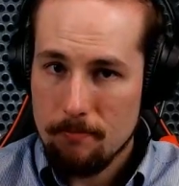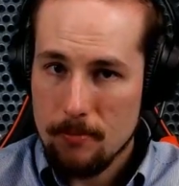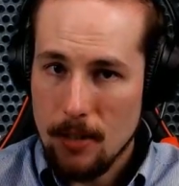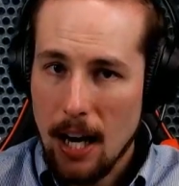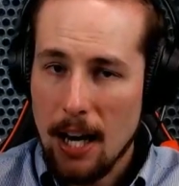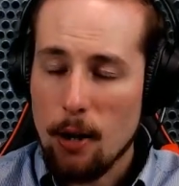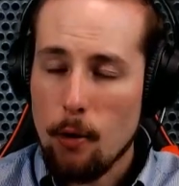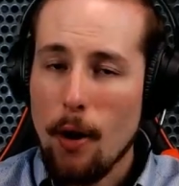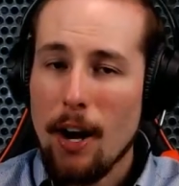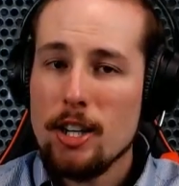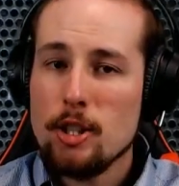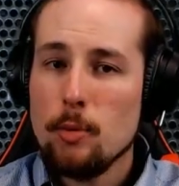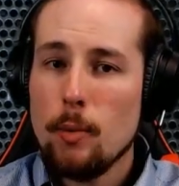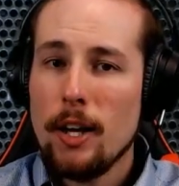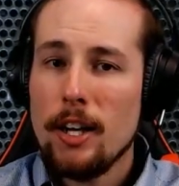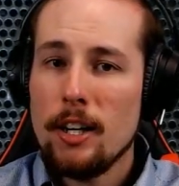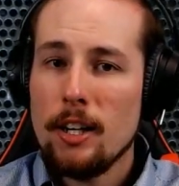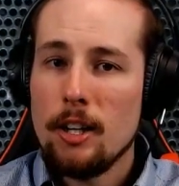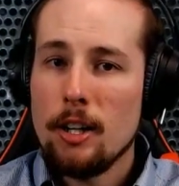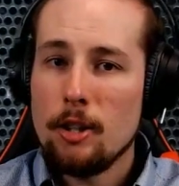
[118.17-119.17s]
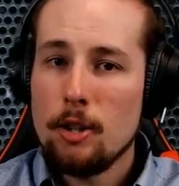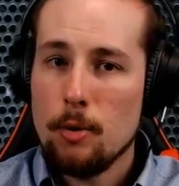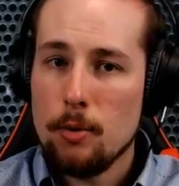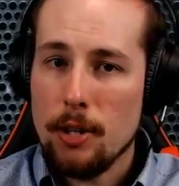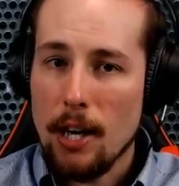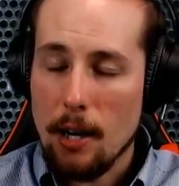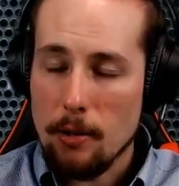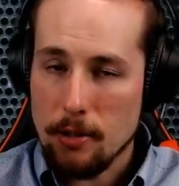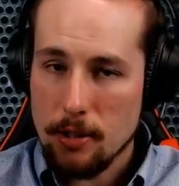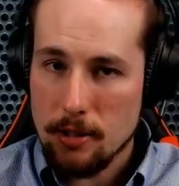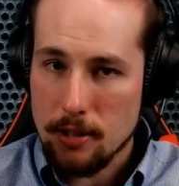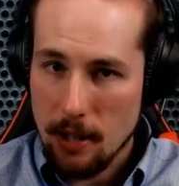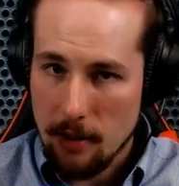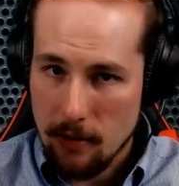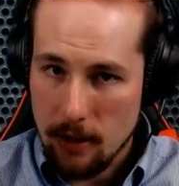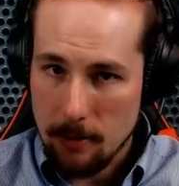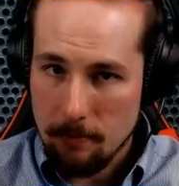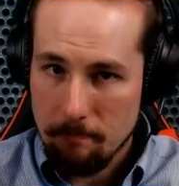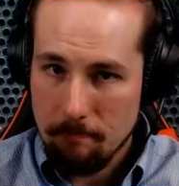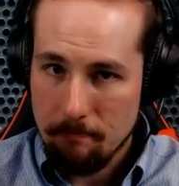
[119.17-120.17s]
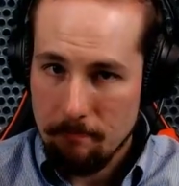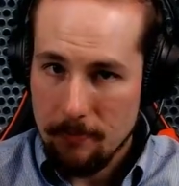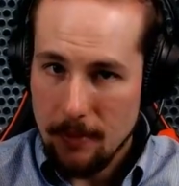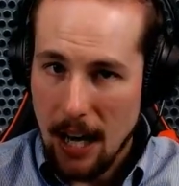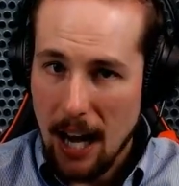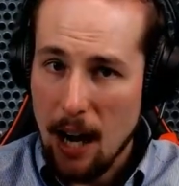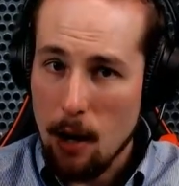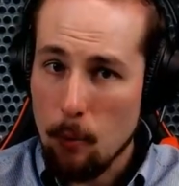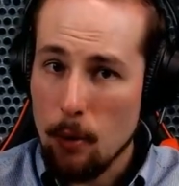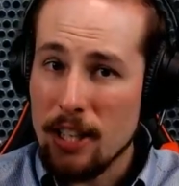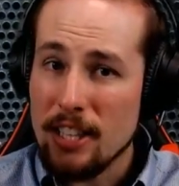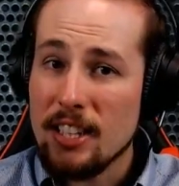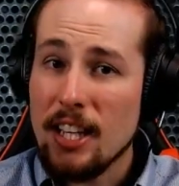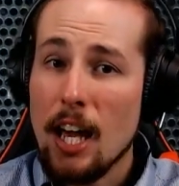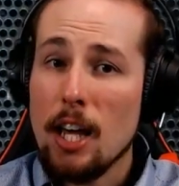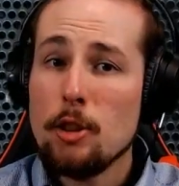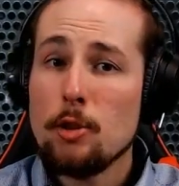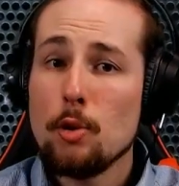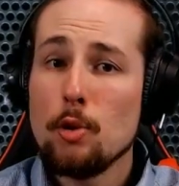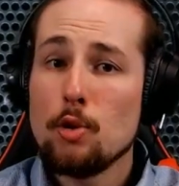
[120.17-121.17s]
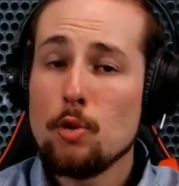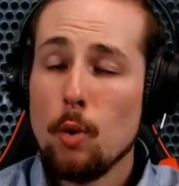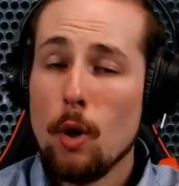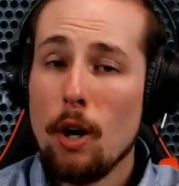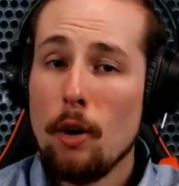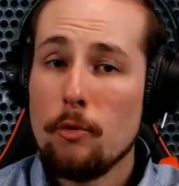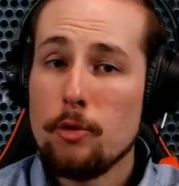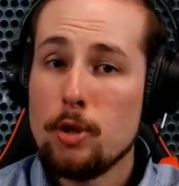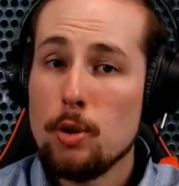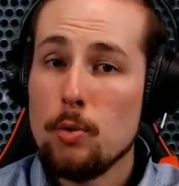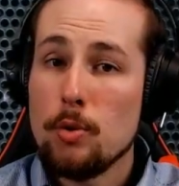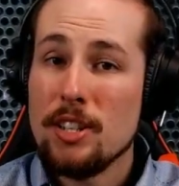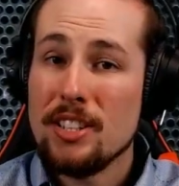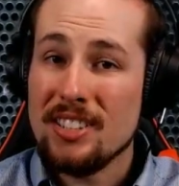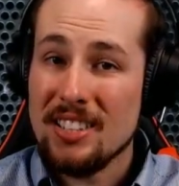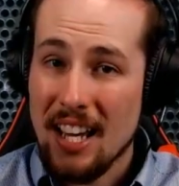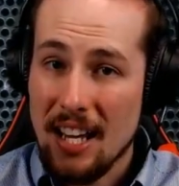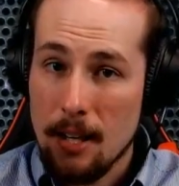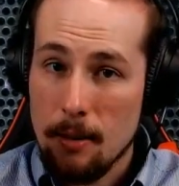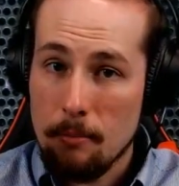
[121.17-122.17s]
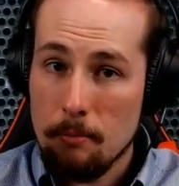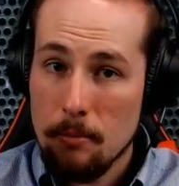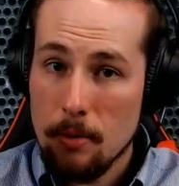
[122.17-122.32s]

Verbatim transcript: I graduated in 2007. I went K through 12 to the same